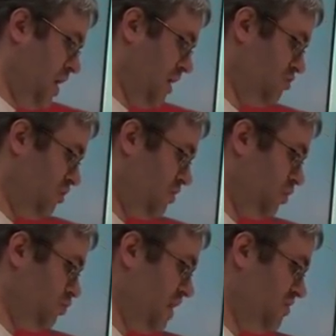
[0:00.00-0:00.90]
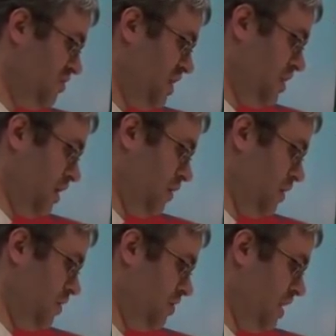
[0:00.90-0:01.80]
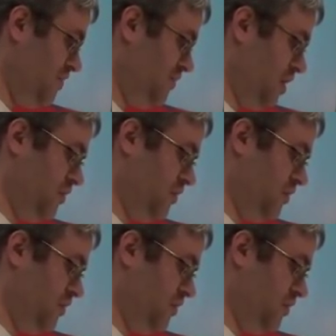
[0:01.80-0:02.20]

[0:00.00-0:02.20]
And during the Red Scare era, life